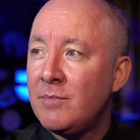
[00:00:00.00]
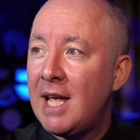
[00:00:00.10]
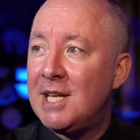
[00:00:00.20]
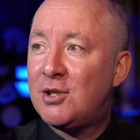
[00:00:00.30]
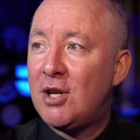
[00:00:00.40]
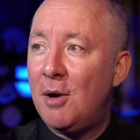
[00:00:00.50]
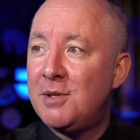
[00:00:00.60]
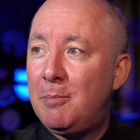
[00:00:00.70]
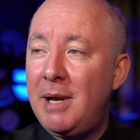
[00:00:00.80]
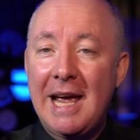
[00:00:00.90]
is going
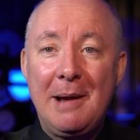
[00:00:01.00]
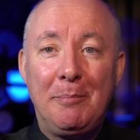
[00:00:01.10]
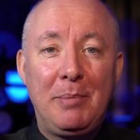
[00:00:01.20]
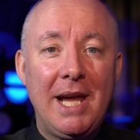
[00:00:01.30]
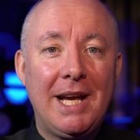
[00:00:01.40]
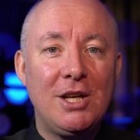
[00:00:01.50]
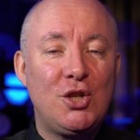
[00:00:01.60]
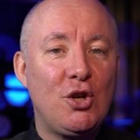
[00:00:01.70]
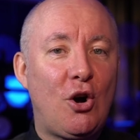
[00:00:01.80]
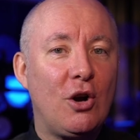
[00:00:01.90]
to be a big
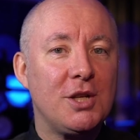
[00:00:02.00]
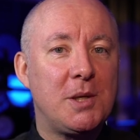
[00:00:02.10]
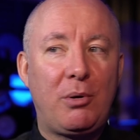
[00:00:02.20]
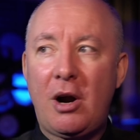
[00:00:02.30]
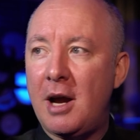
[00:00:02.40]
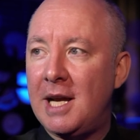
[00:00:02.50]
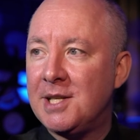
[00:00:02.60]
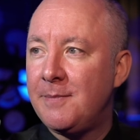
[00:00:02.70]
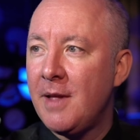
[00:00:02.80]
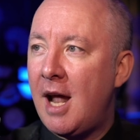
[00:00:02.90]
shock
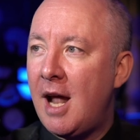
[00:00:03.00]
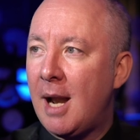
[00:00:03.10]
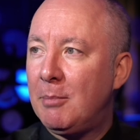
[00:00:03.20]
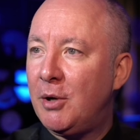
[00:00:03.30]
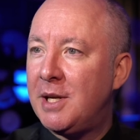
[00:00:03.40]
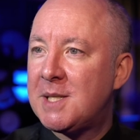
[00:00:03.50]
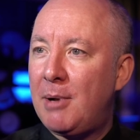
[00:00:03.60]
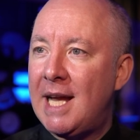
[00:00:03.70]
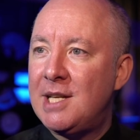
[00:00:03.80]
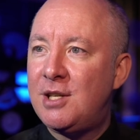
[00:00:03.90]
surprise, and I'm going to
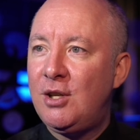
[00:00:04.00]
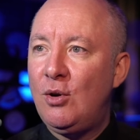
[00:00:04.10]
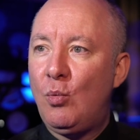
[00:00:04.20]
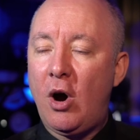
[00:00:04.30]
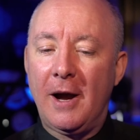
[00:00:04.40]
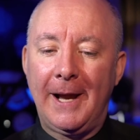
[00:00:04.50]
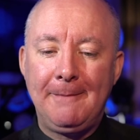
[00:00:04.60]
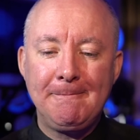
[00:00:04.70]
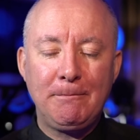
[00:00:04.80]
explain to you why.